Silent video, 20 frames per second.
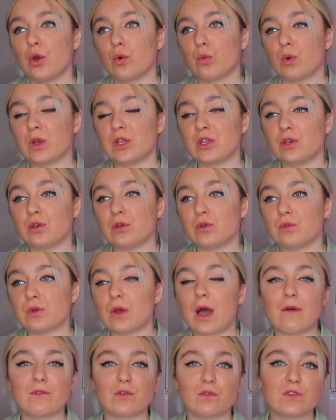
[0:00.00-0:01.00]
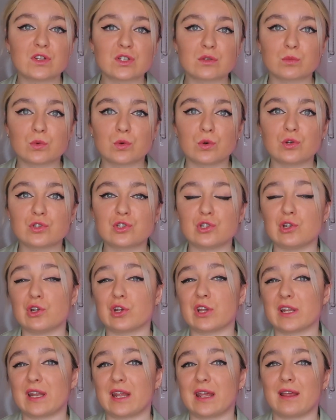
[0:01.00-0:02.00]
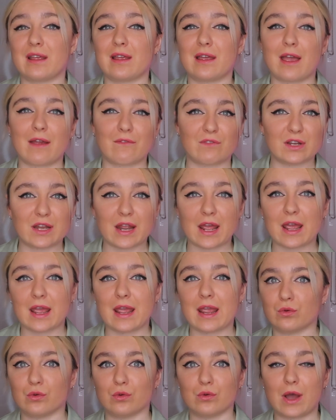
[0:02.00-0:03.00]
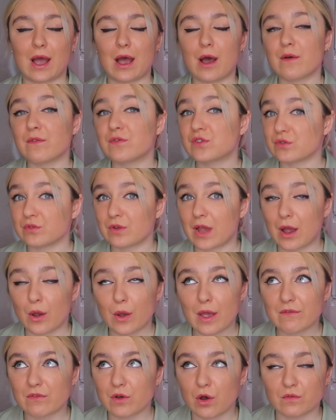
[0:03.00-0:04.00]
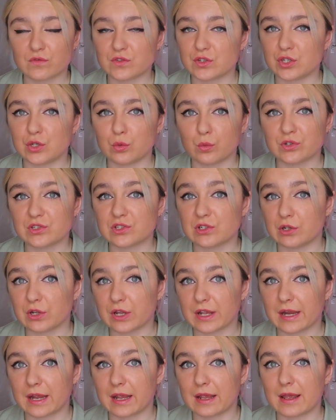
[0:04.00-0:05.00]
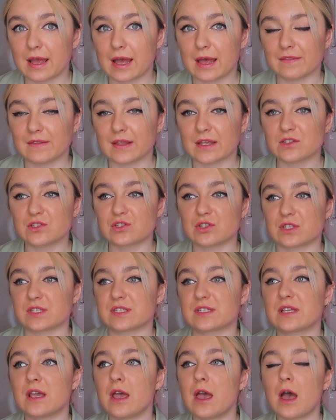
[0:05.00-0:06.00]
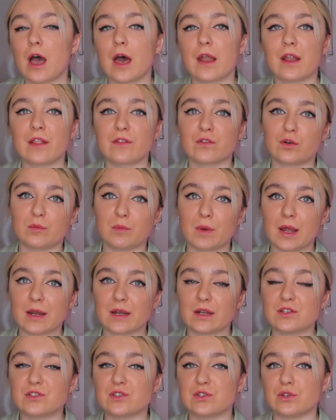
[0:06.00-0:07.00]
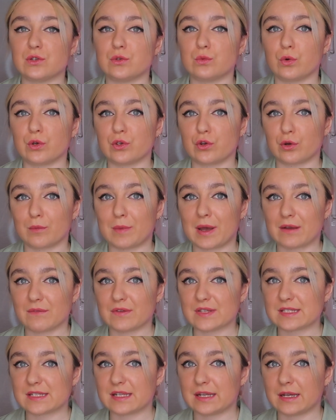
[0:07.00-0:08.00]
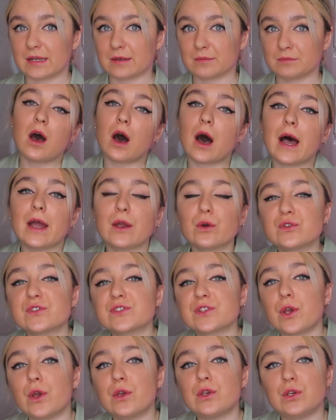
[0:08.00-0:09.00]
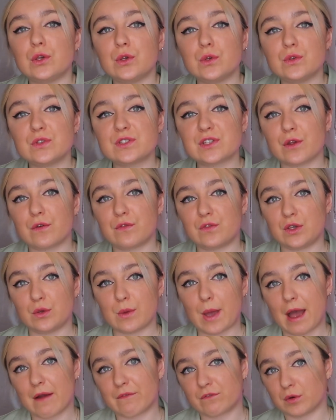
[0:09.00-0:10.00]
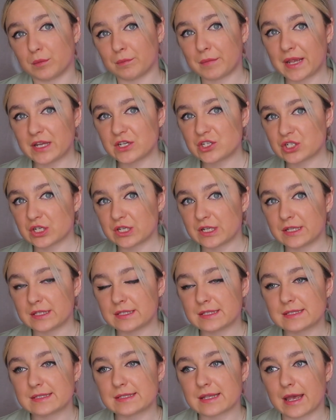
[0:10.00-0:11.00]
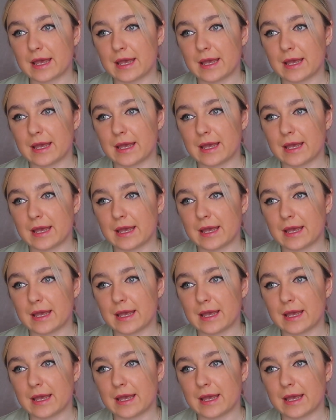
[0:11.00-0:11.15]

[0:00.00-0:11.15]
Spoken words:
when you have your vision board, you look at it every day or however often you want to look at it, and that's just another reminder to what you're manifesting. I also used a few affirmations,